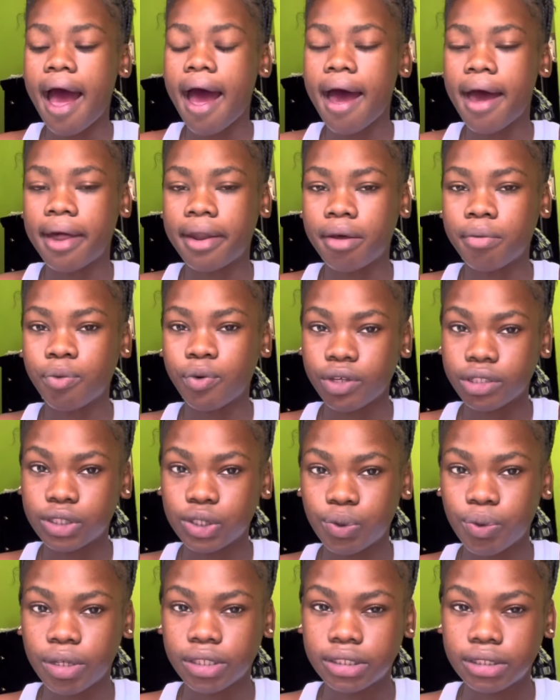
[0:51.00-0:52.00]
and I'm going to
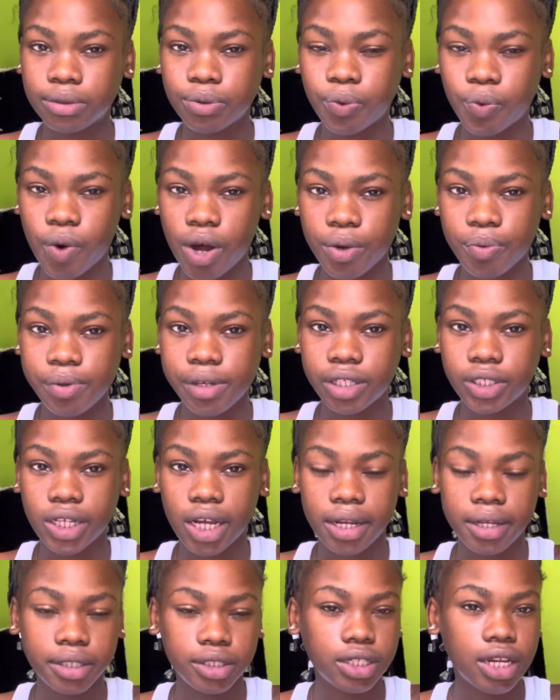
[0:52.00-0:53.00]
do a one-week
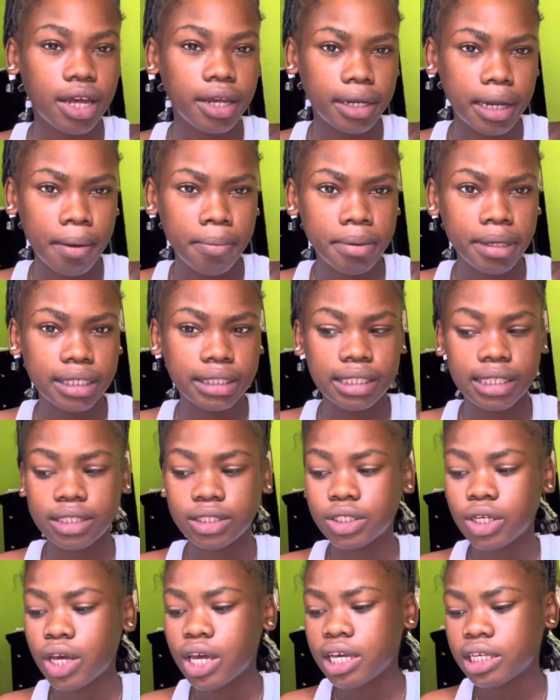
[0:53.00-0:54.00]
challenge. Like, that makes
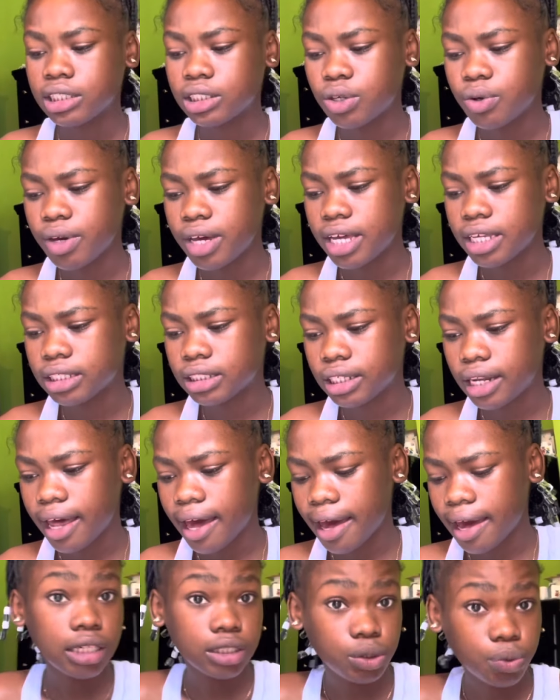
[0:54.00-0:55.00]
sense. So, it's
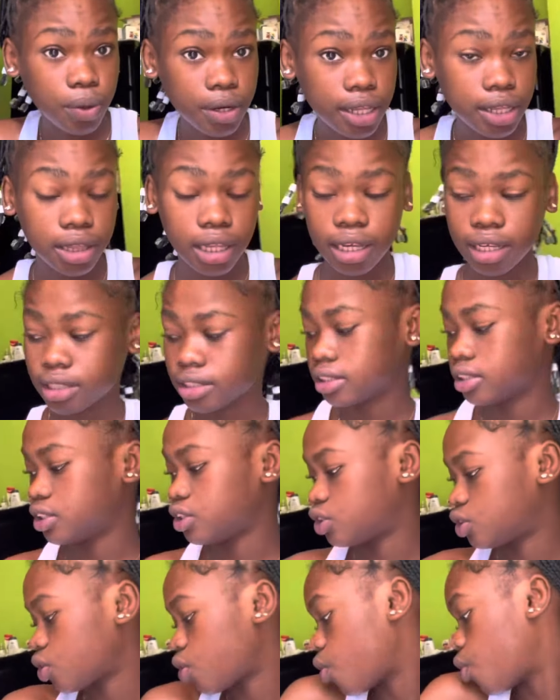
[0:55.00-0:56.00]
20 things.
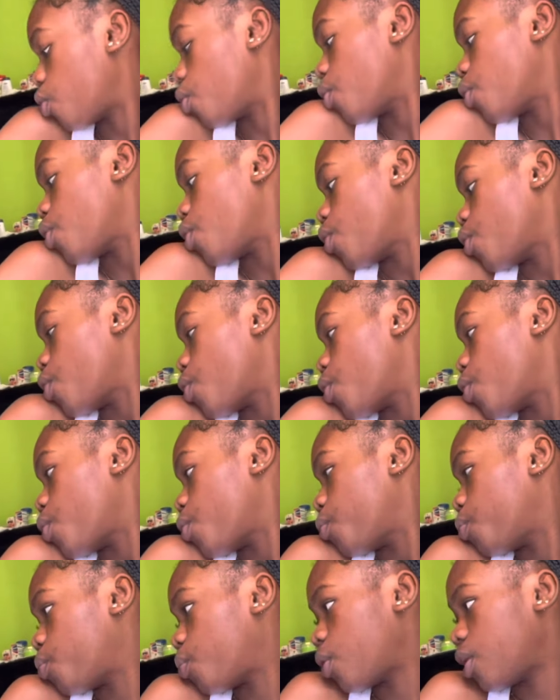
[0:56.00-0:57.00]
So,
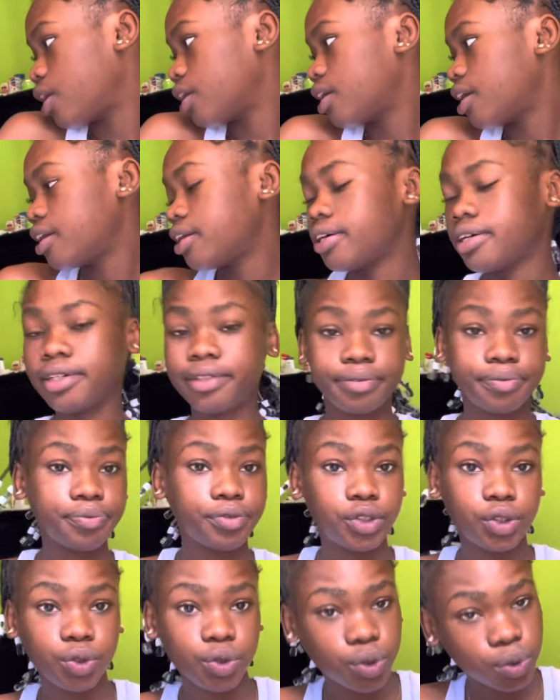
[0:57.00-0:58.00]
we're gonna
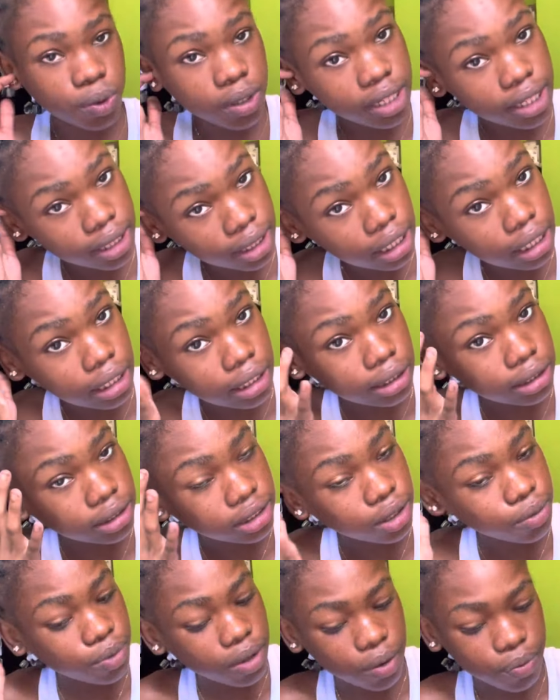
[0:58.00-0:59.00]
do 20 things
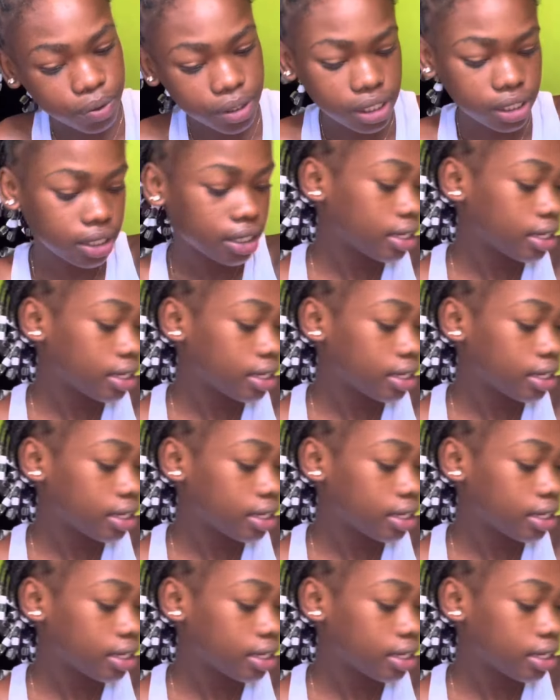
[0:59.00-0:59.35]
in 1 week.